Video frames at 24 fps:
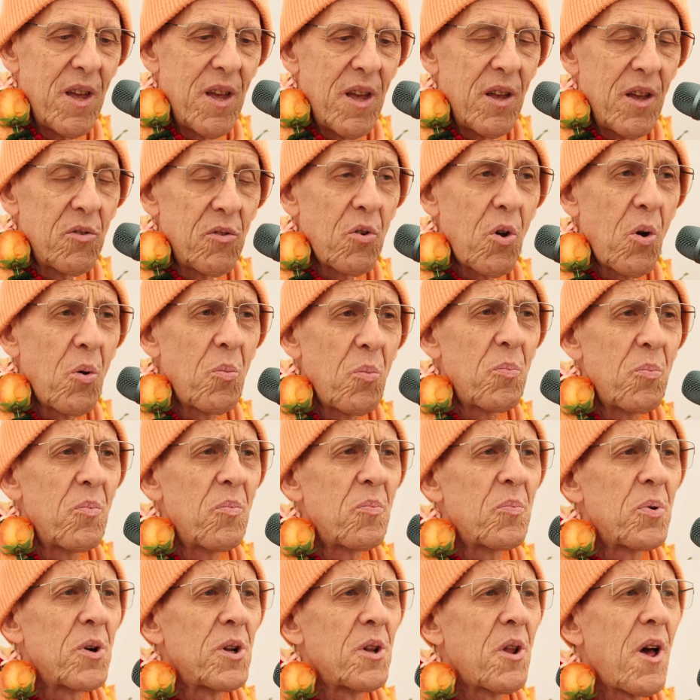So
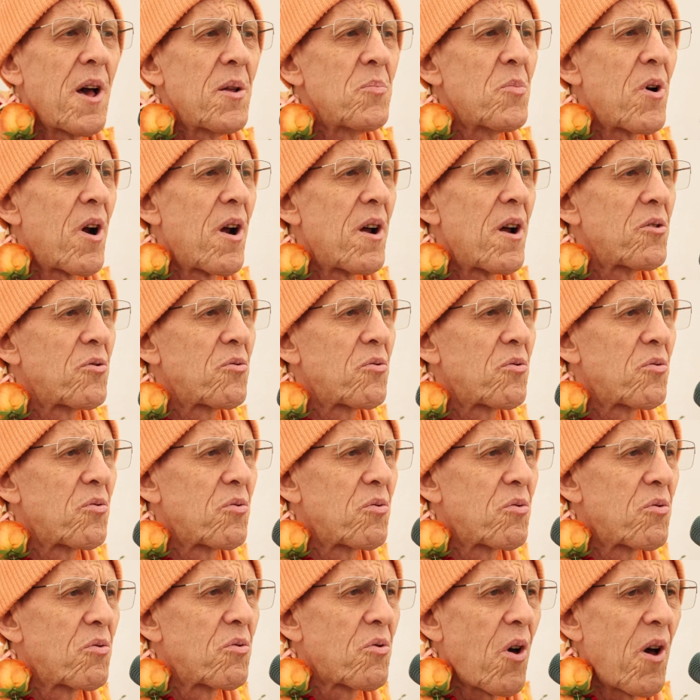Prahlad Maharaj
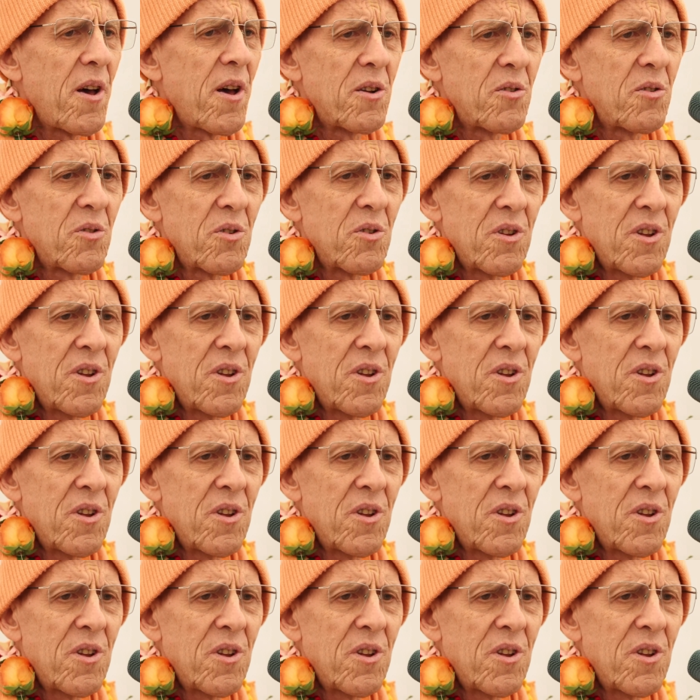thought